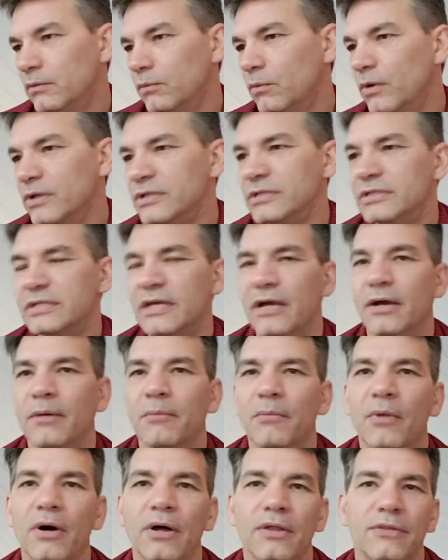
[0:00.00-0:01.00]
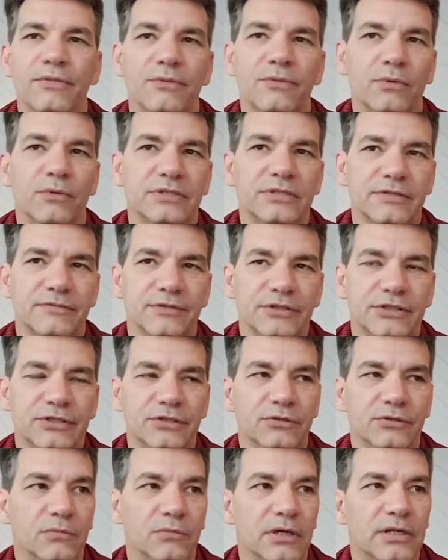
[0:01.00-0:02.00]
once a month, once every
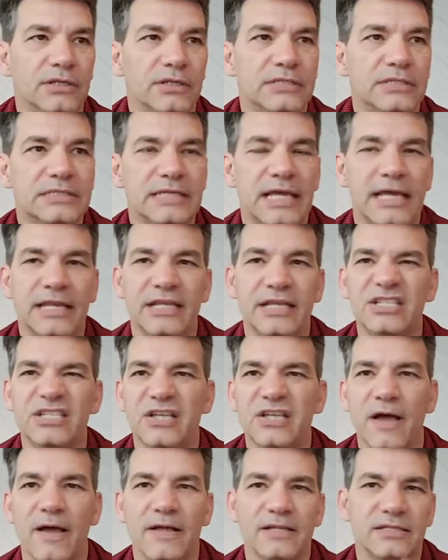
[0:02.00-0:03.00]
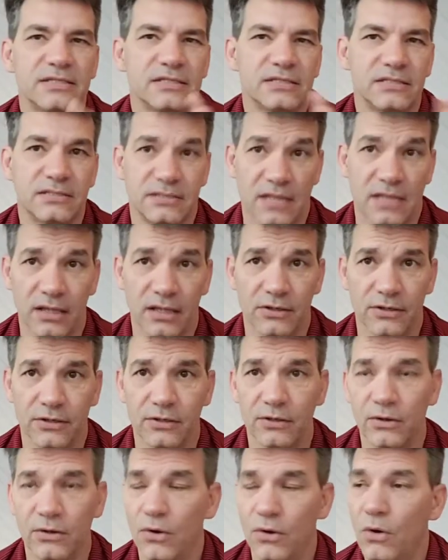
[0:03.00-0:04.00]
2 months, and it's
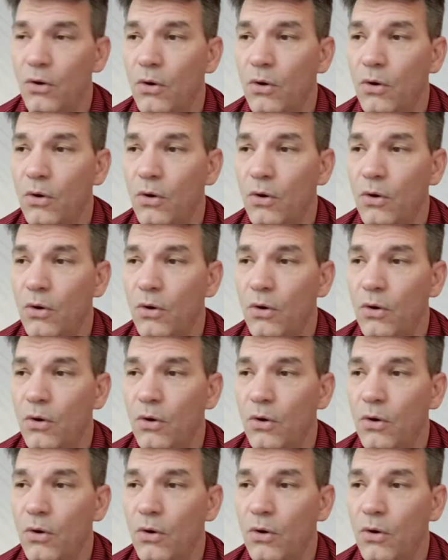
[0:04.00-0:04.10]
stellar,